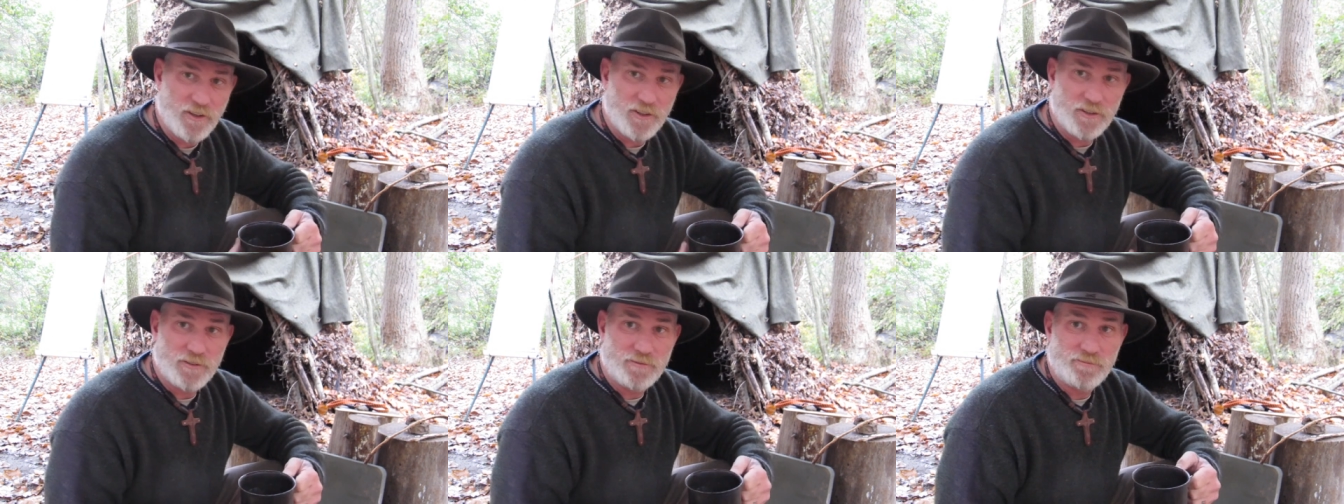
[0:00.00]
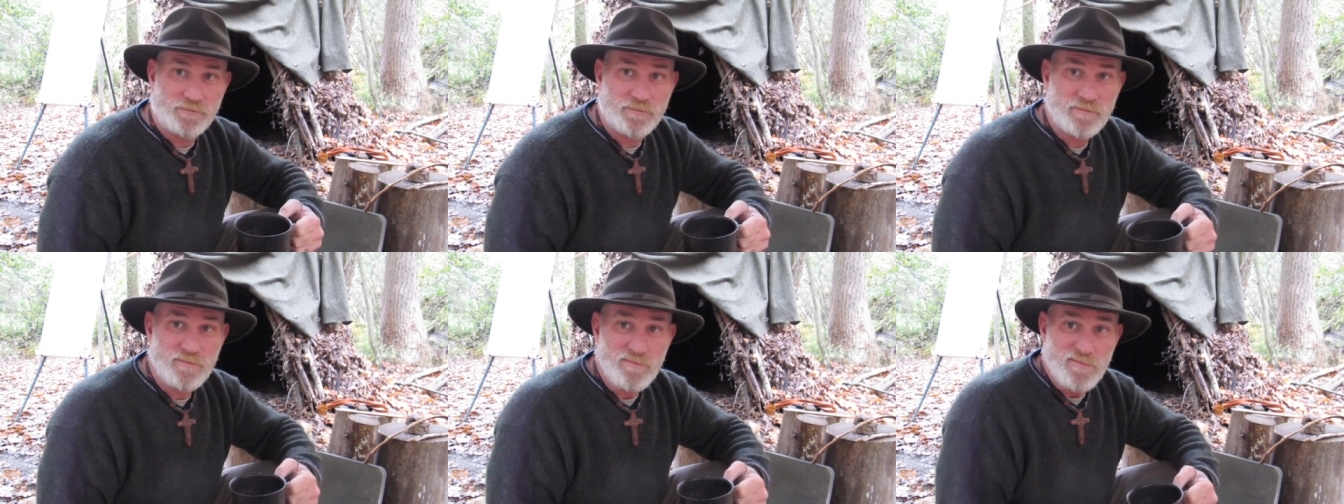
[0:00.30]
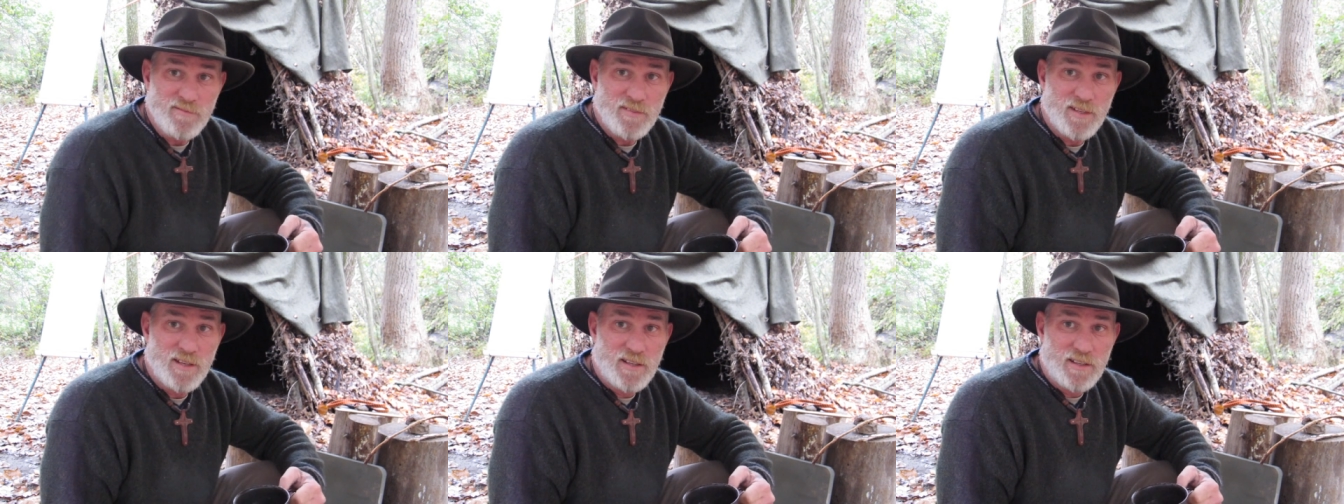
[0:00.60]
here.
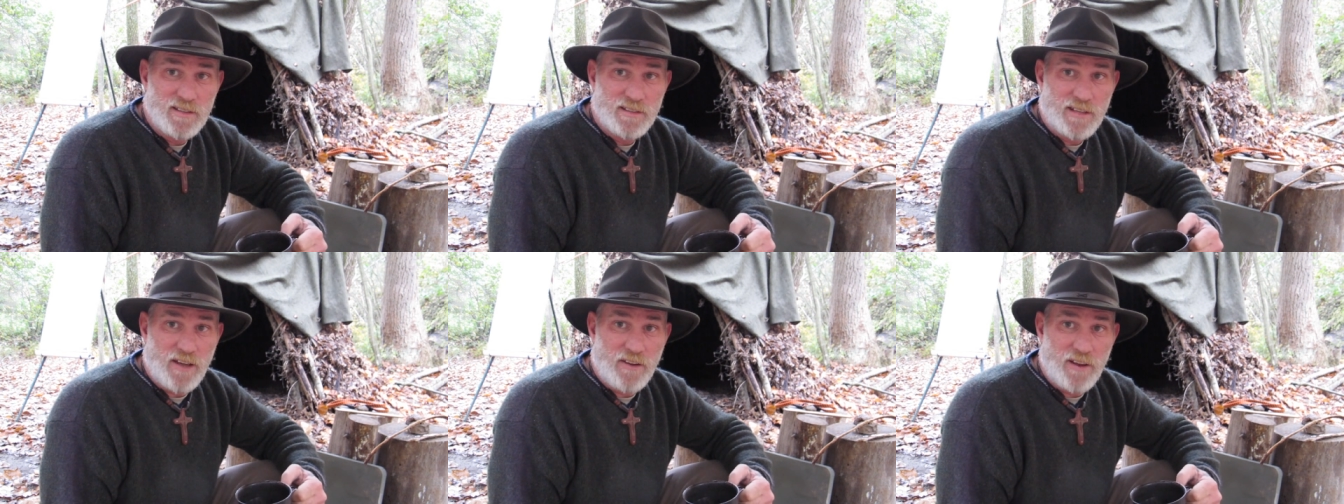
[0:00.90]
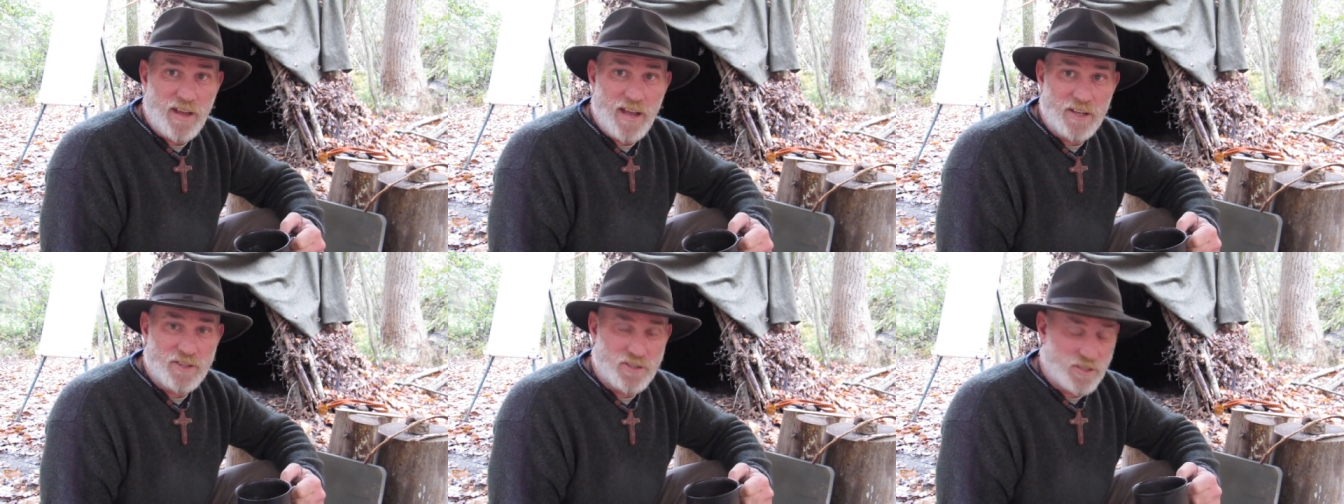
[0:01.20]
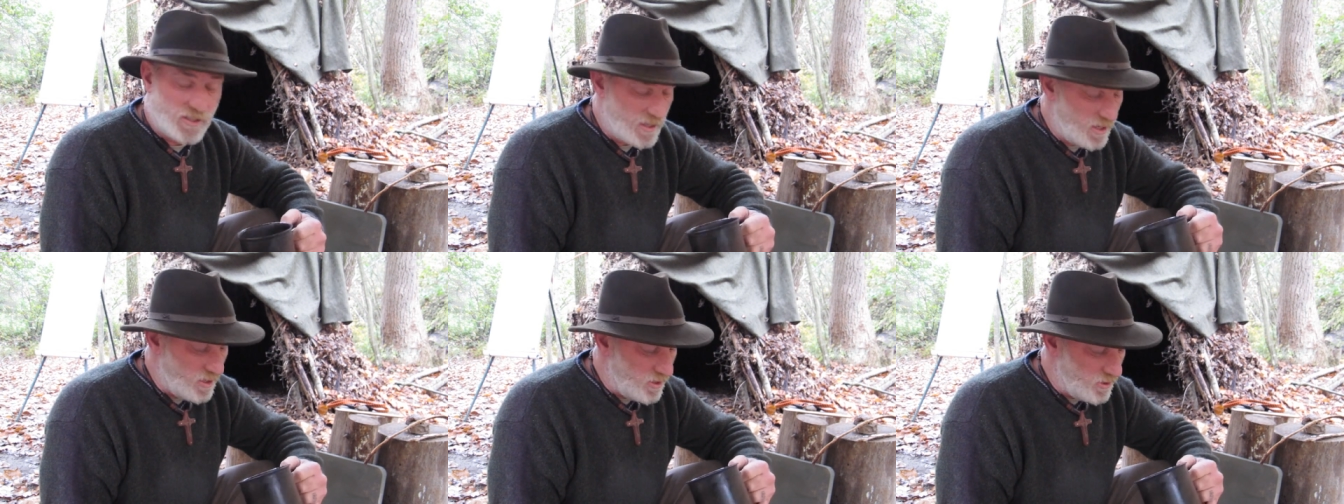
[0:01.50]
Down the hatch
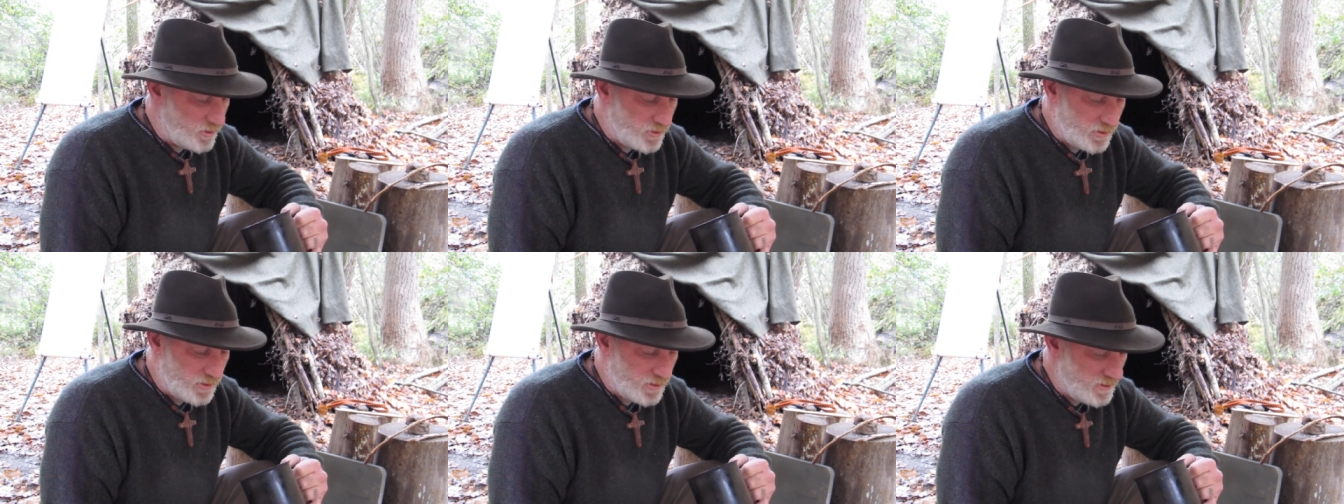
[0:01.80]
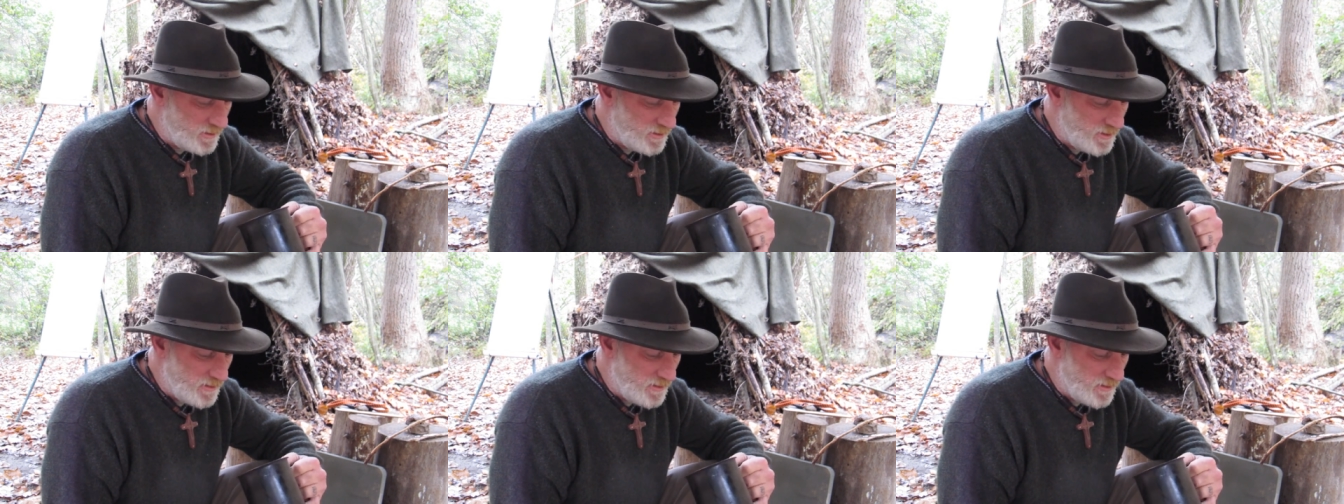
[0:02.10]
she goes.